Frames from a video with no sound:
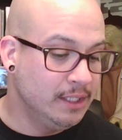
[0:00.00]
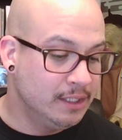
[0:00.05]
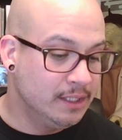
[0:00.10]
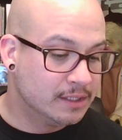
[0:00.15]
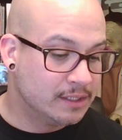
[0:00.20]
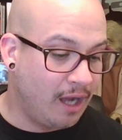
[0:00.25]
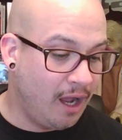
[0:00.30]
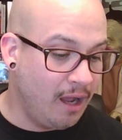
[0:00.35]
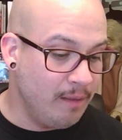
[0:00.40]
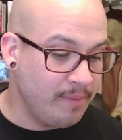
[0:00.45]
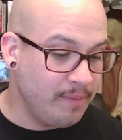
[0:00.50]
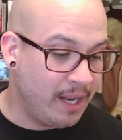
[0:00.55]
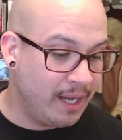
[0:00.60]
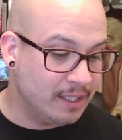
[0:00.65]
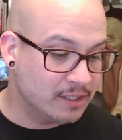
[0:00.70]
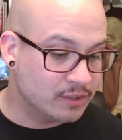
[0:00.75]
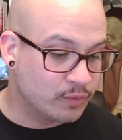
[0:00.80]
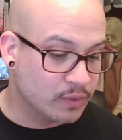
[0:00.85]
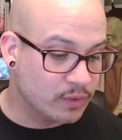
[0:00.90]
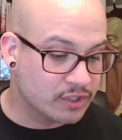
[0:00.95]
Tom
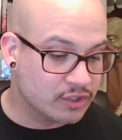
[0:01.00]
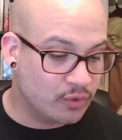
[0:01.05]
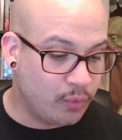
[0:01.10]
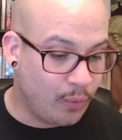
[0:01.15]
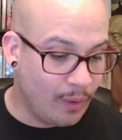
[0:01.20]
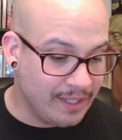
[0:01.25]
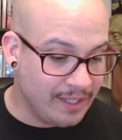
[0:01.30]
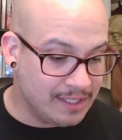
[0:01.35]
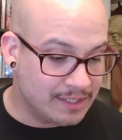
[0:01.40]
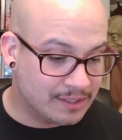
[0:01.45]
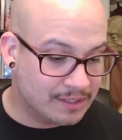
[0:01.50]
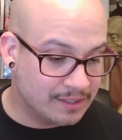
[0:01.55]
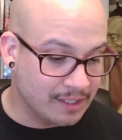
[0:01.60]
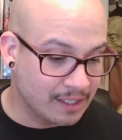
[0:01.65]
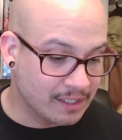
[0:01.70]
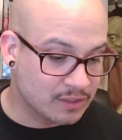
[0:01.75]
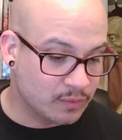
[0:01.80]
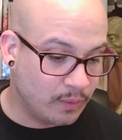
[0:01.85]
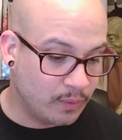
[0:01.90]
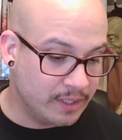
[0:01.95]
Hanks was
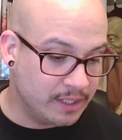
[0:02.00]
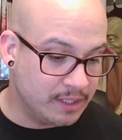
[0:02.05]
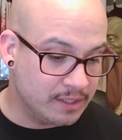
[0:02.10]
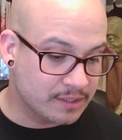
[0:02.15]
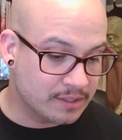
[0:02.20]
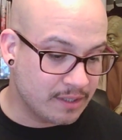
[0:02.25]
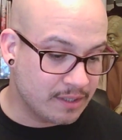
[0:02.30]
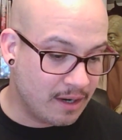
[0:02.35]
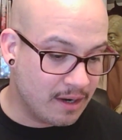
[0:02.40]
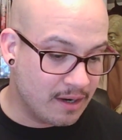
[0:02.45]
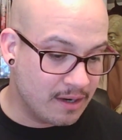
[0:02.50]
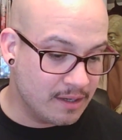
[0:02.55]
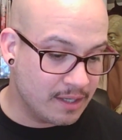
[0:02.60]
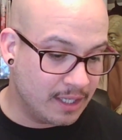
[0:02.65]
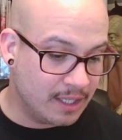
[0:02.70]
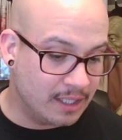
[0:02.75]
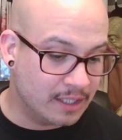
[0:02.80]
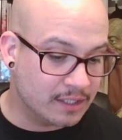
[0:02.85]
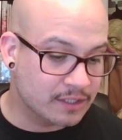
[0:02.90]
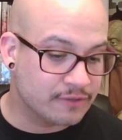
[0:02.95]
twenty-six when he starred
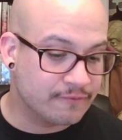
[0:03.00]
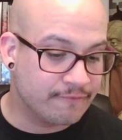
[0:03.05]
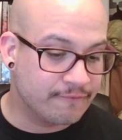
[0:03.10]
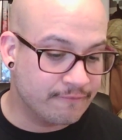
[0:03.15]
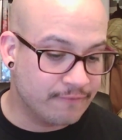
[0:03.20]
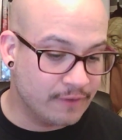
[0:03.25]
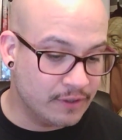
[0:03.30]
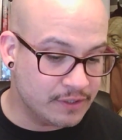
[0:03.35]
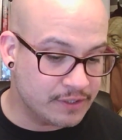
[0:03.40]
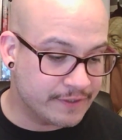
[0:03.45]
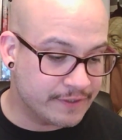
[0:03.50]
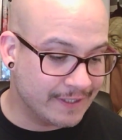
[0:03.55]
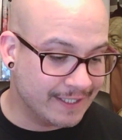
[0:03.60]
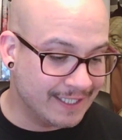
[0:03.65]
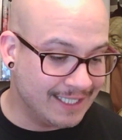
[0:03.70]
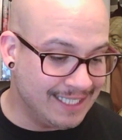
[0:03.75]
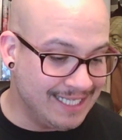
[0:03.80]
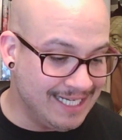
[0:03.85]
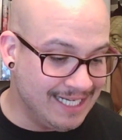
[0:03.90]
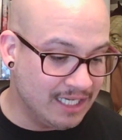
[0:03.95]
in his first
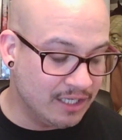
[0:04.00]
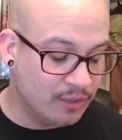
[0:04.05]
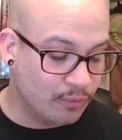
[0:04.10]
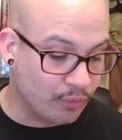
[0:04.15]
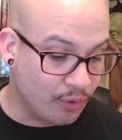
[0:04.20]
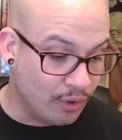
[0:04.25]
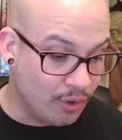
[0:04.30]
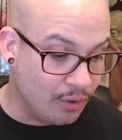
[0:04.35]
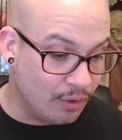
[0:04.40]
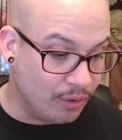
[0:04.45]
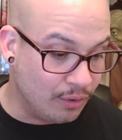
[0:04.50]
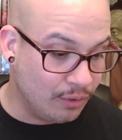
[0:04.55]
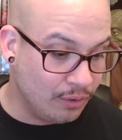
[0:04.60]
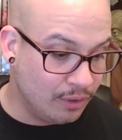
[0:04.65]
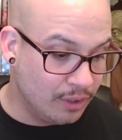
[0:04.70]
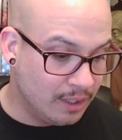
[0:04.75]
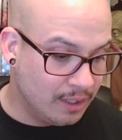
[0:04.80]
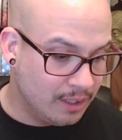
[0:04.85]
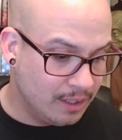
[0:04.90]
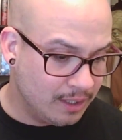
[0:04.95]
leading role
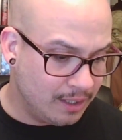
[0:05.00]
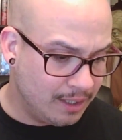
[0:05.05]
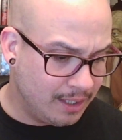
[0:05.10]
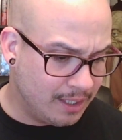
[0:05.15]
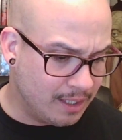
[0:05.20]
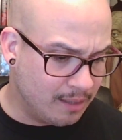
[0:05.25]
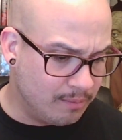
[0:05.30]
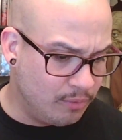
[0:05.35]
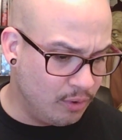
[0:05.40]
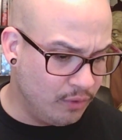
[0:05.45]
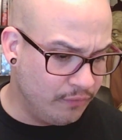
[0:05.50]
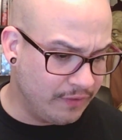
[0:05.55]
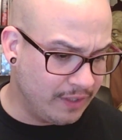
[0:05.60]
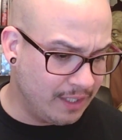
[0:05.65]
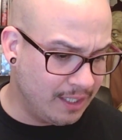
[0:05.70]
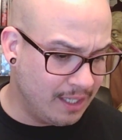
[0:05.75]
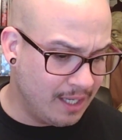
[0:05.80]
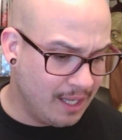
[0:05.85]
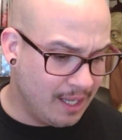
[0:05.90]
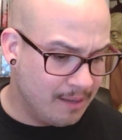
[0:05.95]
in a
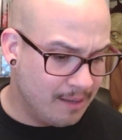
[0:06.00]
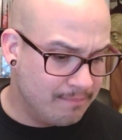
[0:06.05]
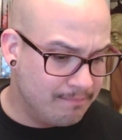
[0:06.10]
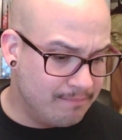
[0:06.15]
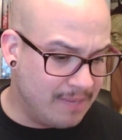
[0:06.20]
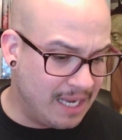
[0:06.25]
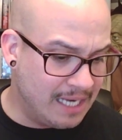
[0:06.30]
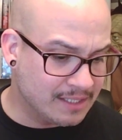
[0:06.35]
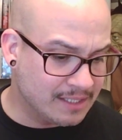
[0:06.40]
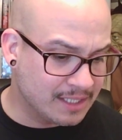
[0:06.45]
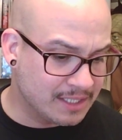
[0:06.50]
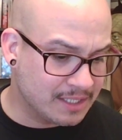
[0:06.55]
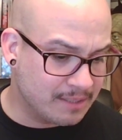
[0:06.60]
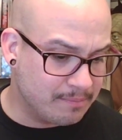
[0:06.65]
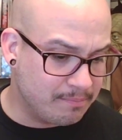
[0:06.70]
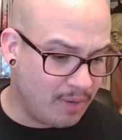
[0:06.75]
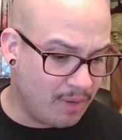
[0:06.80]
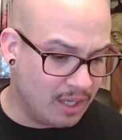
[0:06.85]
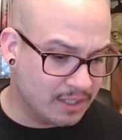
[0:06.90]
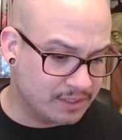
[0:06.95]
movie, Mazes
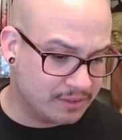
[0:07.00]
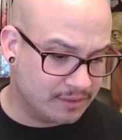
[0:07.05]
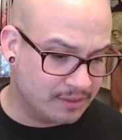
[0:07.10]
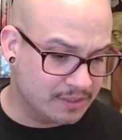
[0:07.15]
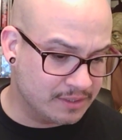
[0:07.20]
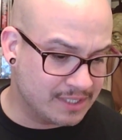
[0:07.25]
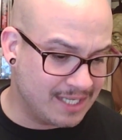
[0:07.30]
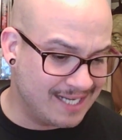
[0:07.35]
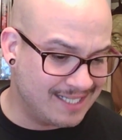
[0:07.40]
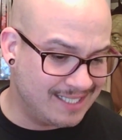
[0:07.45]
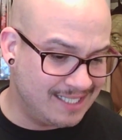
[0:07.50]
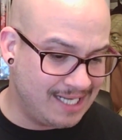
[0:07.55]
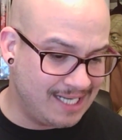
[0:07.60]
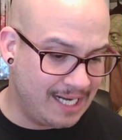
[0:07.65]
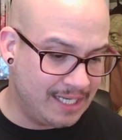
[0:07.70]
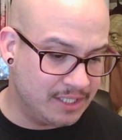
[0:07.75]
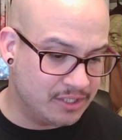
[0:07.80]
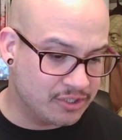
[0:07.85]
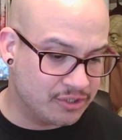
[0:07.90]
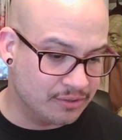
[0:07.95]
and Monsters, nineteen
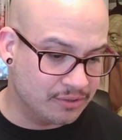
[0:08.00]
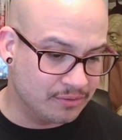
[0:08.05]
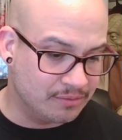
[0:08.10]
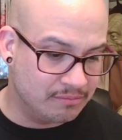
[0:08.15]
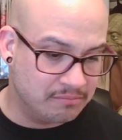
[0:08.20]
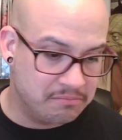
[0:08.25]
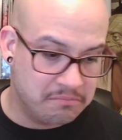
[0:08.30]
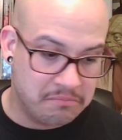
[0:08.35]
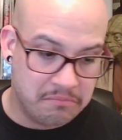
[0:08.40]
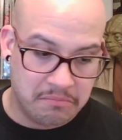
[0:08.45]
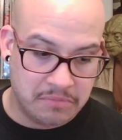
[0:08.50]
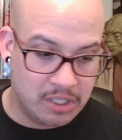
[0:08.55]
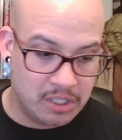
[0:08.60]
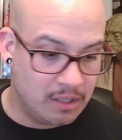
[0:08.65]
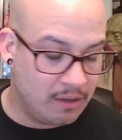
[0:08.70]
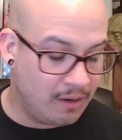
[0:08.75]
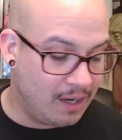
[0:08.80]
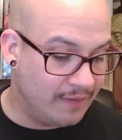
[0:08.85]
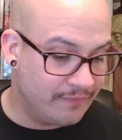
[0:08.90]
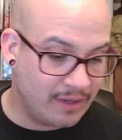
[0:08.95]
eighty-two. You
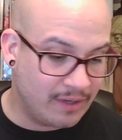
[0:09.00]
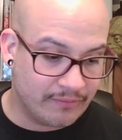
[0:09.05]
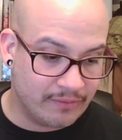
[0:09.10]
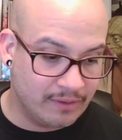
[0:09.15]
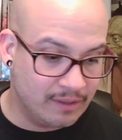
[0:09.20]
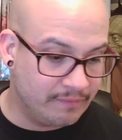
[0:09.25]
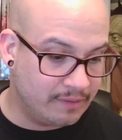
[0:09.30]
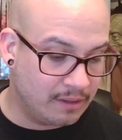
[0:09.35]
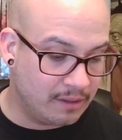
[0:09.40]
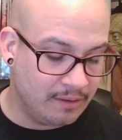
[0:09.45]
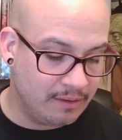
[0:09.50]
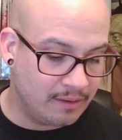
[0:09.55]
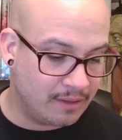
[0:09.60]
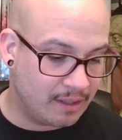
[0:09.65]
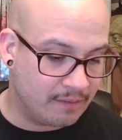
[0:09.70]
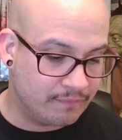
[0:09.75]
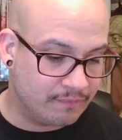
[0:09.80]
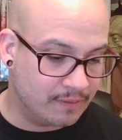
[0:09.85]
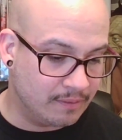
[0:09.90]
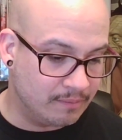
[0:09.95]
know, I've never even heard of
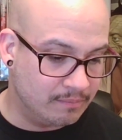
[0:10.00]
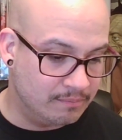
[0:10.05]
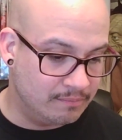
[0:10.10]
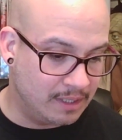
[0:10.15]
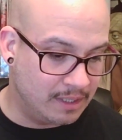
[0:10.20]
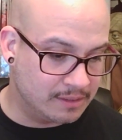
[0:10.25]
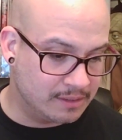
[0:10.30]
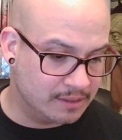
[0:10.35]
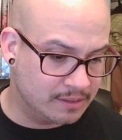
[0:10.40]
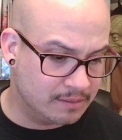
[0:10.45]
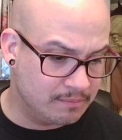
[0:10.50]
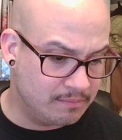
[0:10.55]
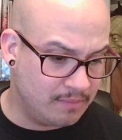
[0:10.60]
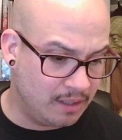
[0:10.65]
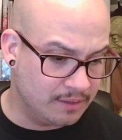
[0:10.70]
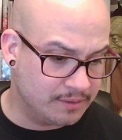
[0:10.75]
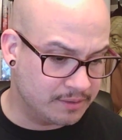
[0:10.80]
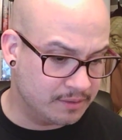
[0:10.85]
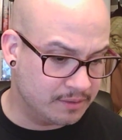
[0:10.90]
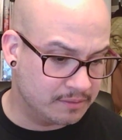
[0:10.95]
that film, Mazes and
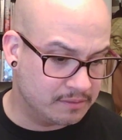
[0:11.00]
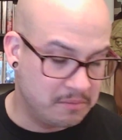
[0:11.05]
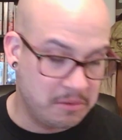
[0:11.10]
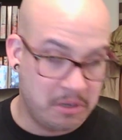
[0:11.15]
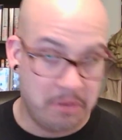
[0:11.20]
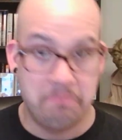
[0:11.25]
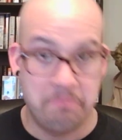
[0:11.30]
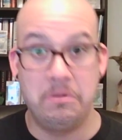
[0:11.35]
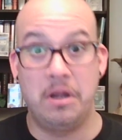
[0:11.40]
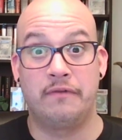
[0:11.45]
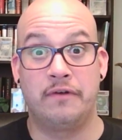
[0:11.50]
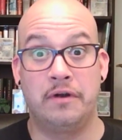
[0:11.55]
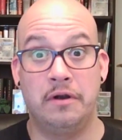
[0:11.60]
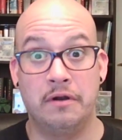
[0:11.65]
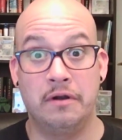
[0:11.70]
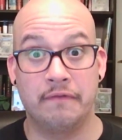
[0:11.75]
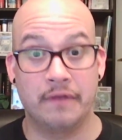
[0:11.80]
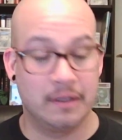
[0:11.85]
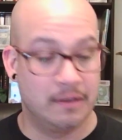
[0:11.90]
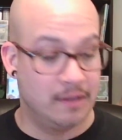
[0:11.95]
Monsters. Never heard
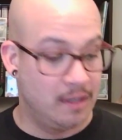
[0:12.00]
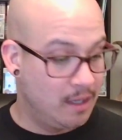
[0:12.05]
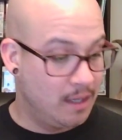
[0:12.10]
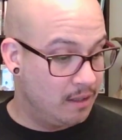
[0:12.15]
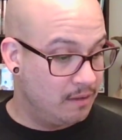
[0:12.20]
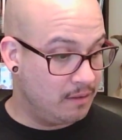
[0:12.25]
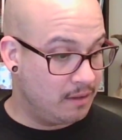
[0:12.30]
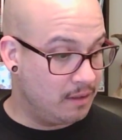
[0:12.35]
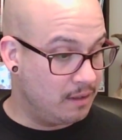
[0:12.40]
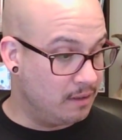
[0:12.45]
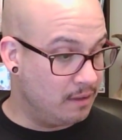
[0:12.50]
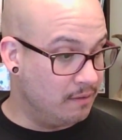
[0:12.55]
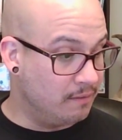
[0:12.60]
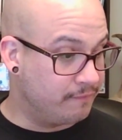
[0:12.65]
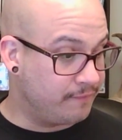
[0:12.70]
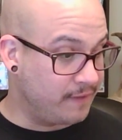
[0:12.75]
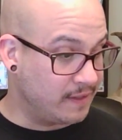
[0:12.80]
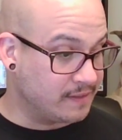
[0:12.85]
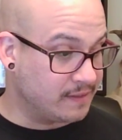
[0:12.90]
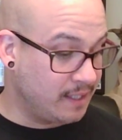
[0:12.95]
of it. Uh, uh,
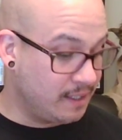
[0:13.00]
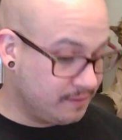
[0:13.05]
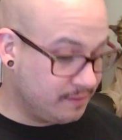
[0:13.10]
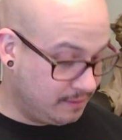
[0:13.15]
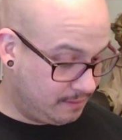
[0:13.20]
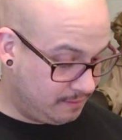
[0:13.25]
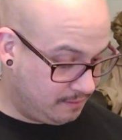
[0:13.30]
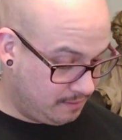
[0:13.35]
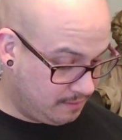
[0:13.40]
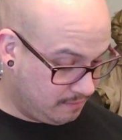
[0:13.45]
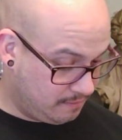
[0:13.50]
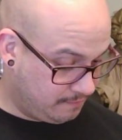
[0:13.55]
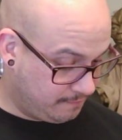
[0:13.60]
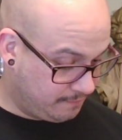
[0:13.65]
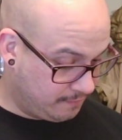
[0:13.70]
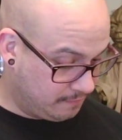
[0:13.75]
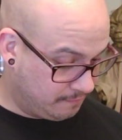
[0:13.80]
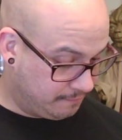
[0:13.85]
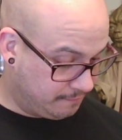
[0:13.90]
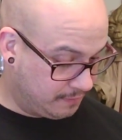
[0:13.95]
fantastic, you know,
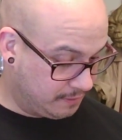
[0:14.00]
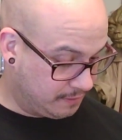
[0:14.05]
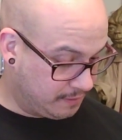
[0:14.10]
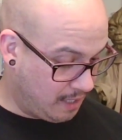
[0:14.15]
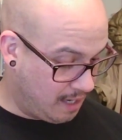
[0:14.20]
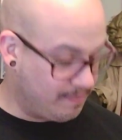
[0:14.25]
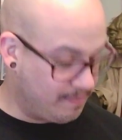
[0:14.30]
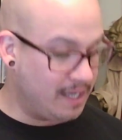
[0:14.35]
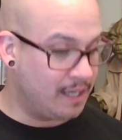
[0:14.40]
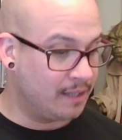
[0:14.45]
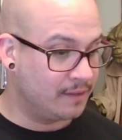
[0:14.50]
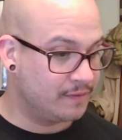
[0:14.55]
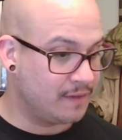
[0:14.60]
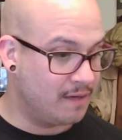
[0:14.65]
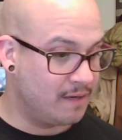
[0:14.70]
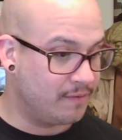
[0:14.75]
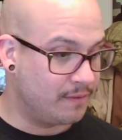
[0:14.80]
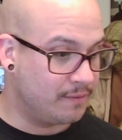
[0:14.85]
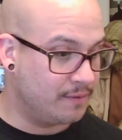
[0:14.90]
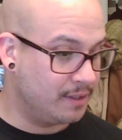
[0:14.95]
for, for Tom Hanks.
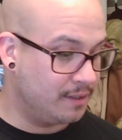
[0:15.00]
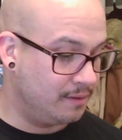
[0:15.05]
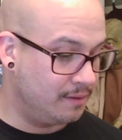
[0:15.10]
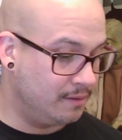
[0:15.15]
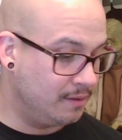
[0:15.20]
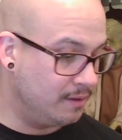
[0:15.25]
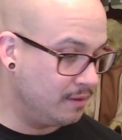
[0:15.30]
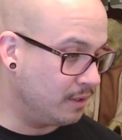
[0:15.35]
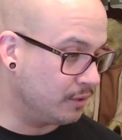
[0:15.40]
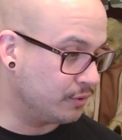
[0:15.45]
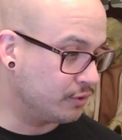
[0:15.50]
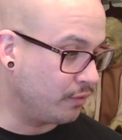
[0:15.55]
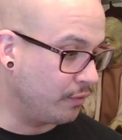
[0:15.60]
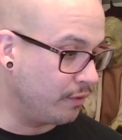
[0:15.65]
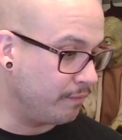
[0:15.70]
I've already, you know, sort